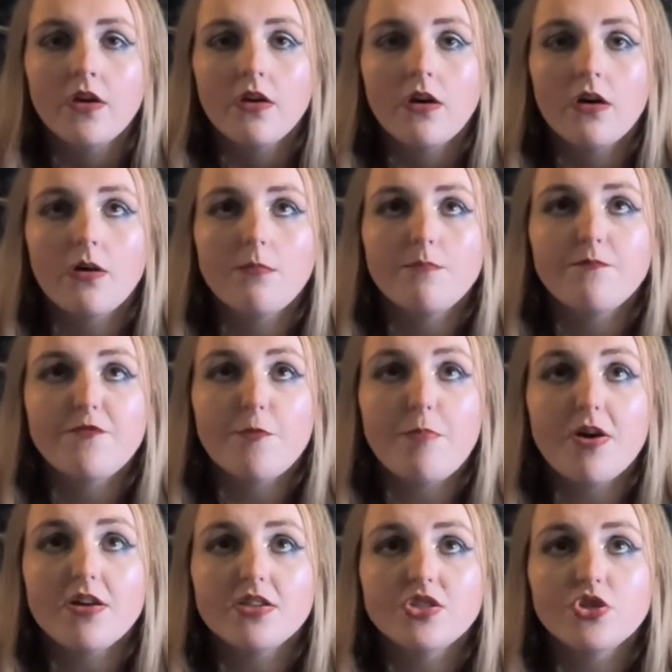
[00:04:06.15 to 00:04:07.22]
The
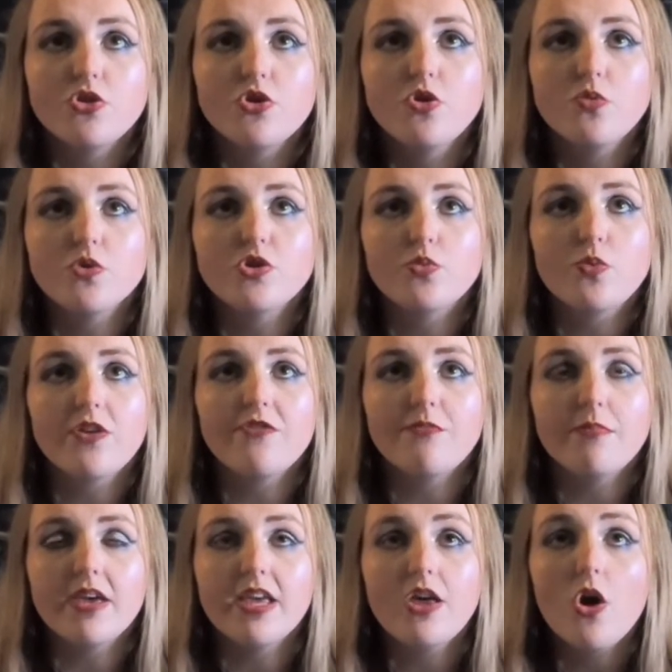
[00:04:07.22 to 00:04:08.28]
person who was with
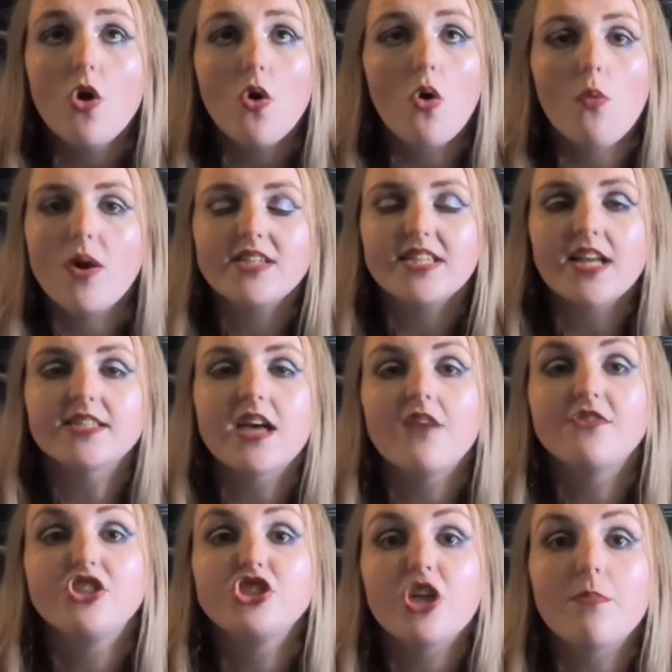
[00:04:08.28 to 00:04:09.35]
me always had to have a
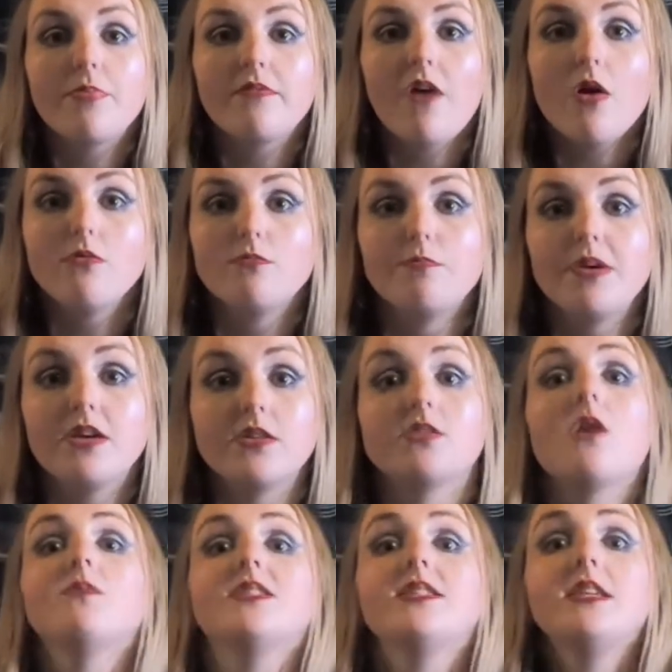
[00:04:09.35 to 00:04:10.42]
chaperone because I
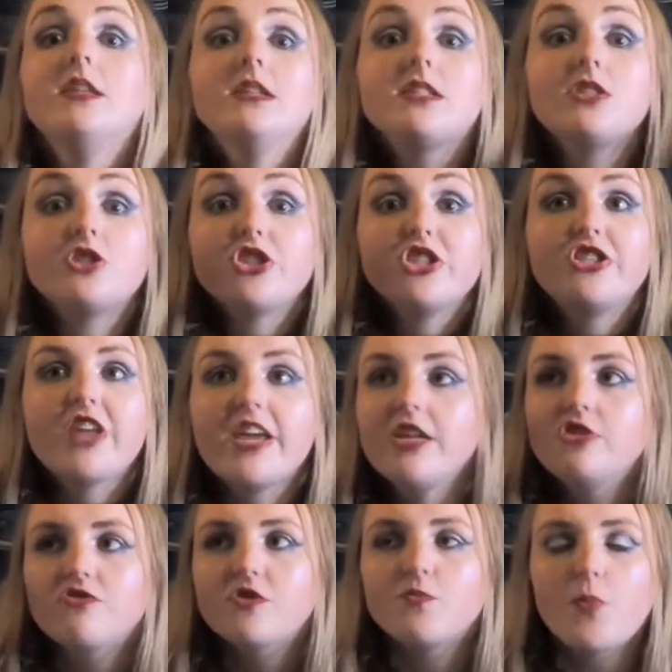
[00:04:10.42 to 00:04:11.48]
was seen as such a
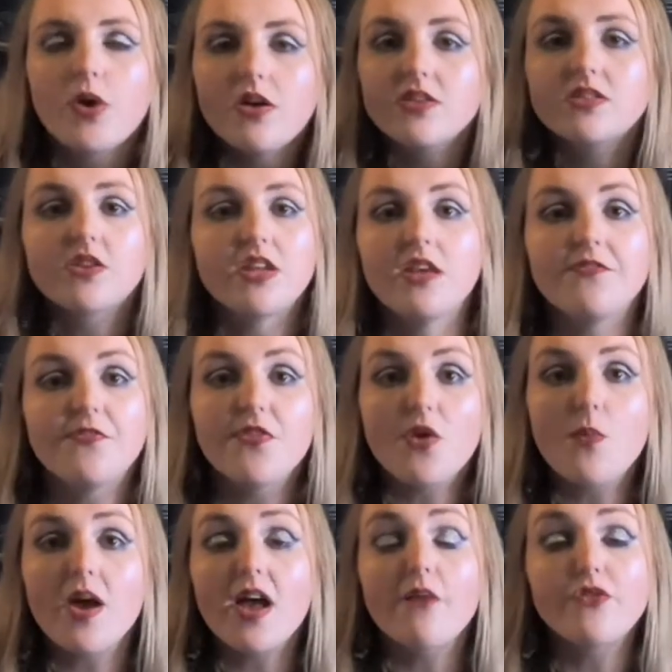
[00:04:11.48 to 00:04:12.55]
dangerous person, even though
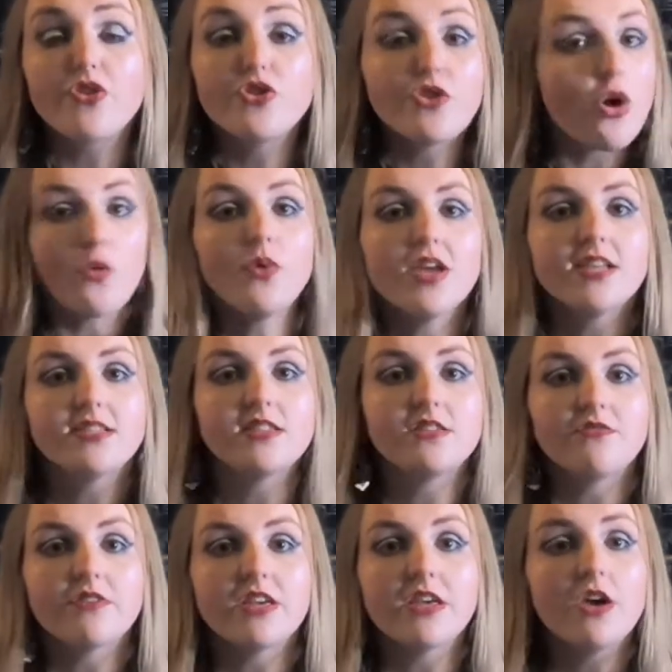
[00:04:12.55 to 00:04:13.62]
I have no
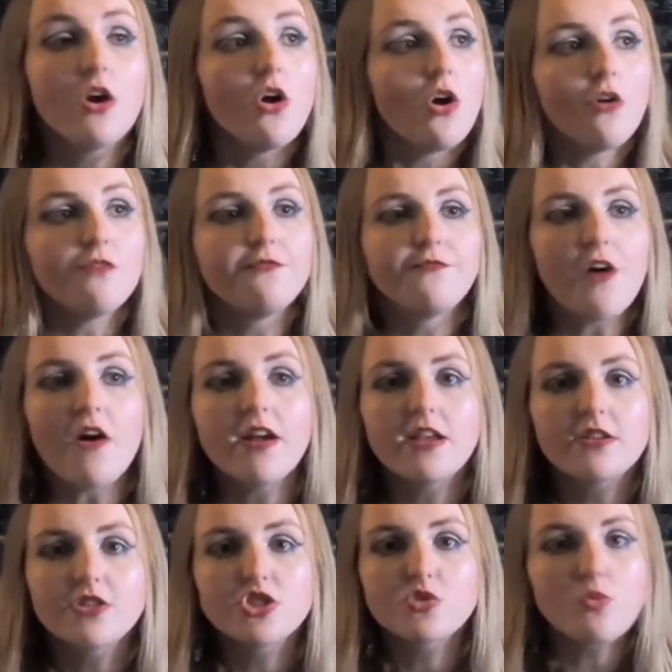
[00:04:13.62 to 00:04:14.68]
history of
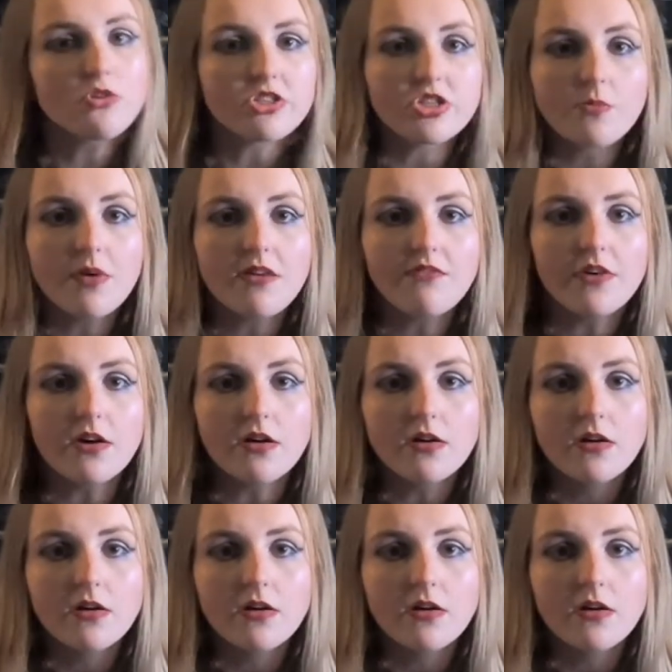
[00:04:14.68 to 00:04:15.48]
violence whatsoever.